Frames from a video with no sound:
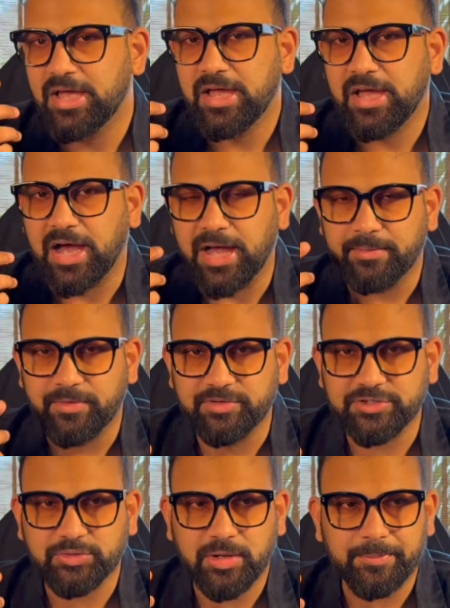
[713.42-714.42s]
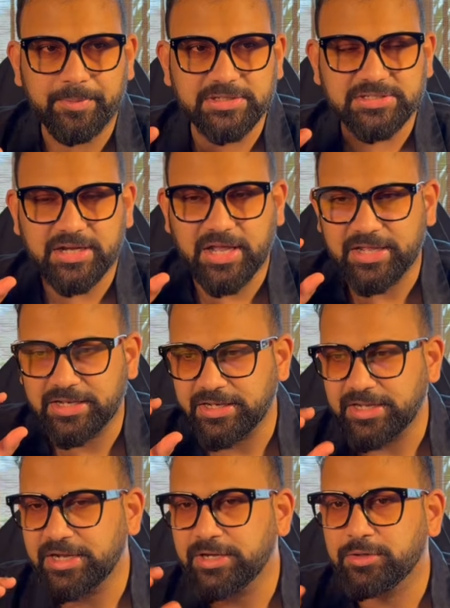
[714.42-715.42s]
I'm a visual person. I
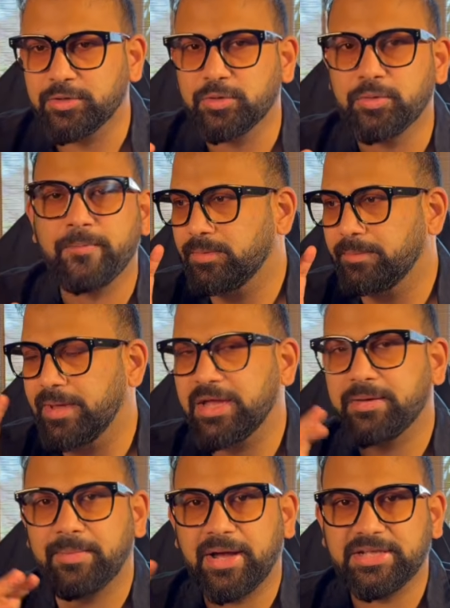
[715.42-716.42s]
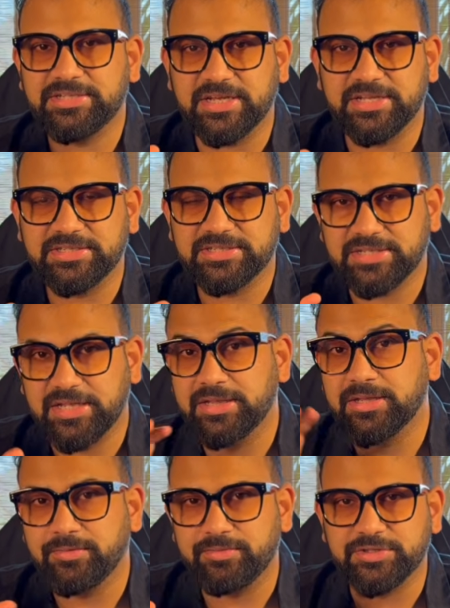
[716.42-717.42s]
need to make my changes in
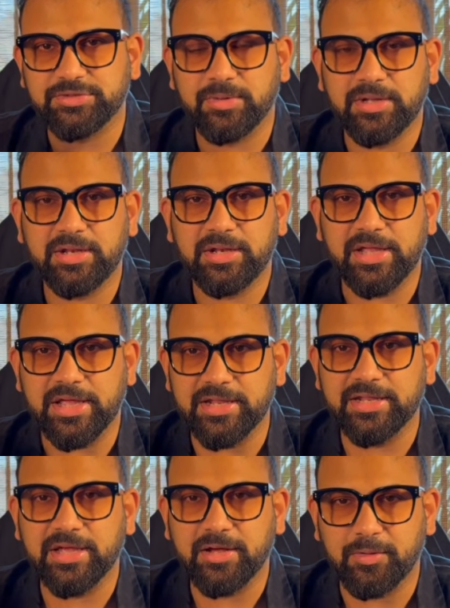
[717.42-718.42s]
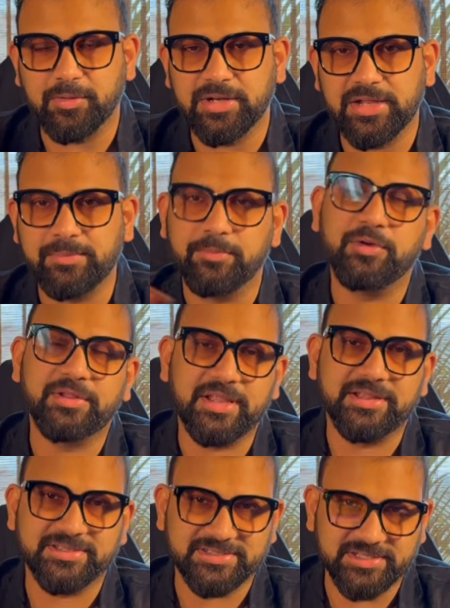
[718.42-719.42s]
the visual area only more than
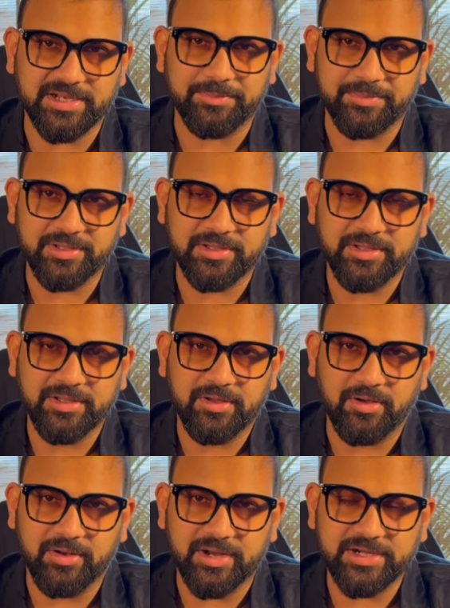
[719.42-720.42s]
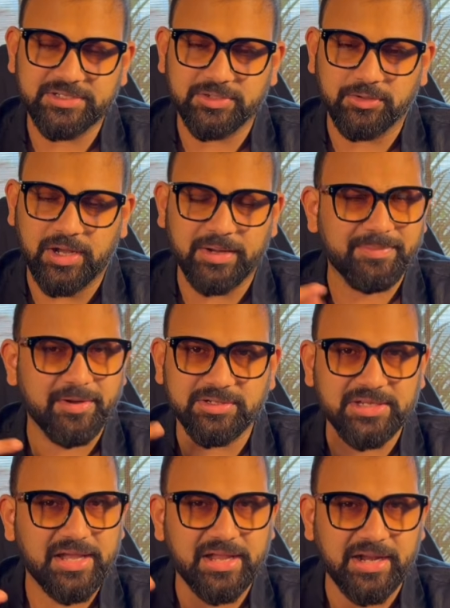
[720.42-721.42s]
the script. Alright, so and because
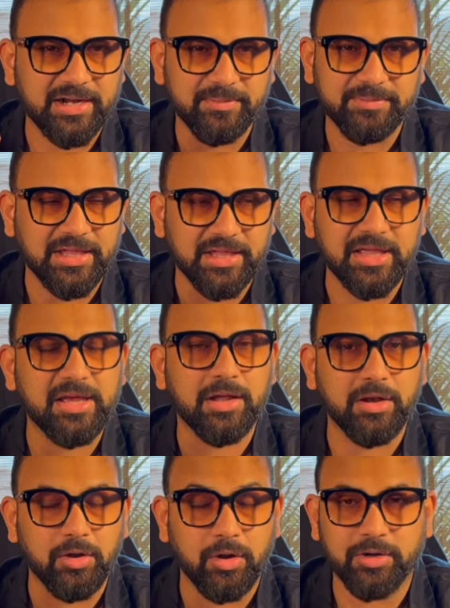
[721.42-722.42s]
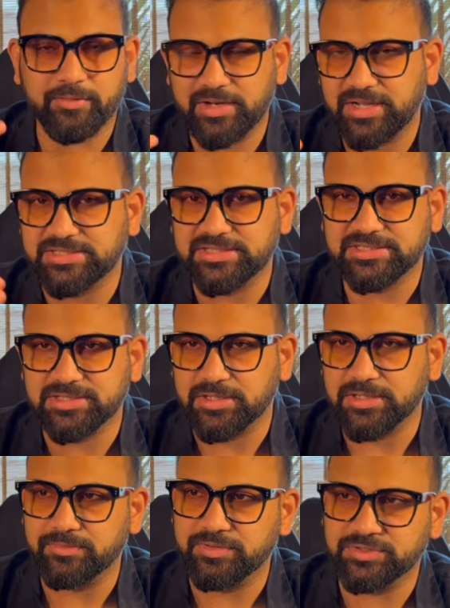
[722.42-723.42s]
I end up thinking a lot when I see
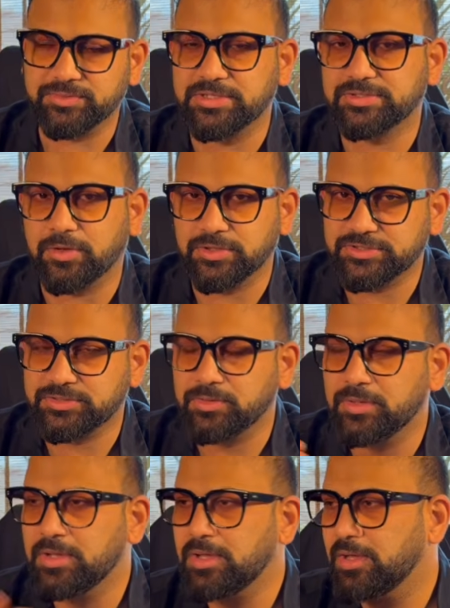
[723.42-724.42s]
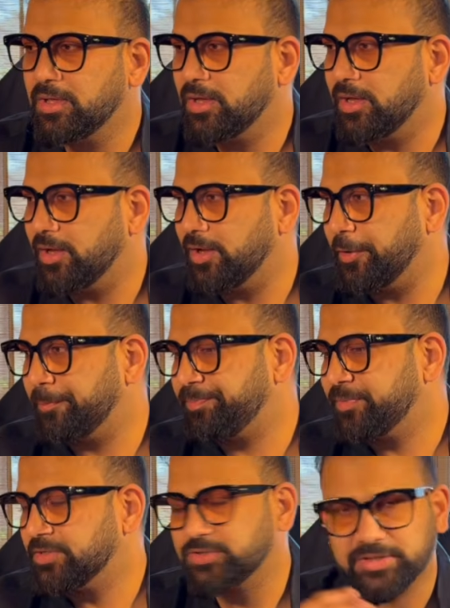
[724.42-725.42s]
certain visuals also.
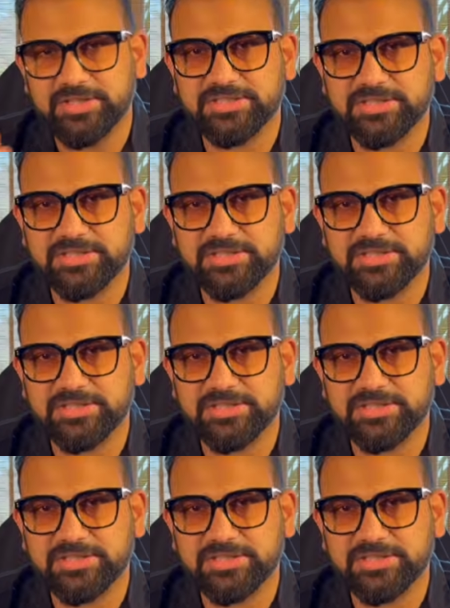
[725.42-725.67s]
So this is